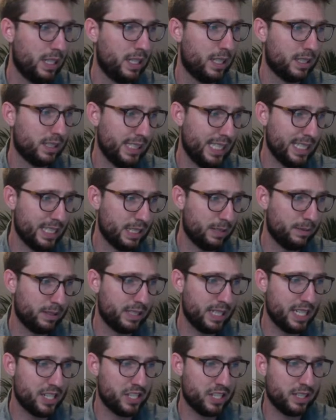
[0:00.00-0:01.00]
Statute of
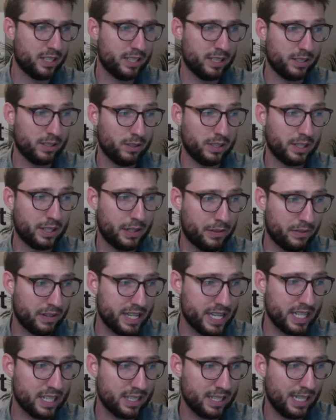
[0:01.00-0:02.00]
limitations is only 3
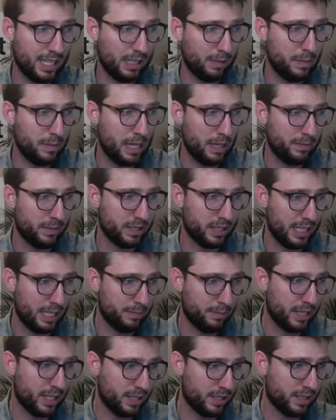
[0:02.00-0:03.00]
years in Alabama, so that
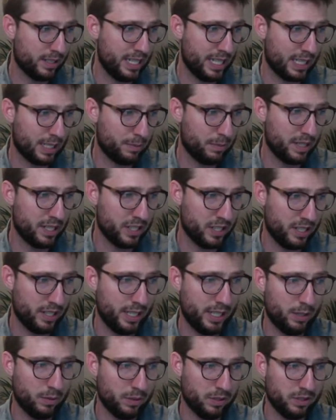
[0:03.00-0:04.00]
means the expiration
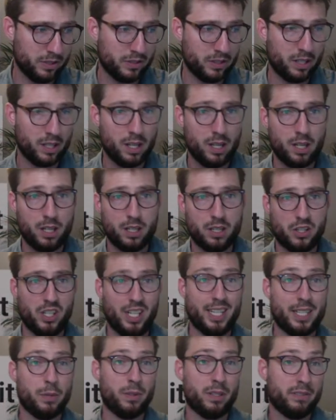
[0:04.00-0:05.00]
date was
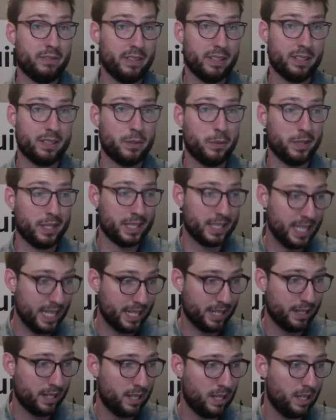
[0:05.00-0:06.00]
July 25th,
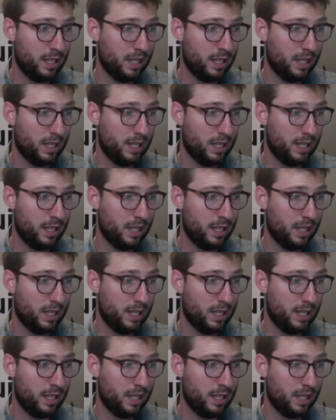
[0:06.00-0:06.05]
2010.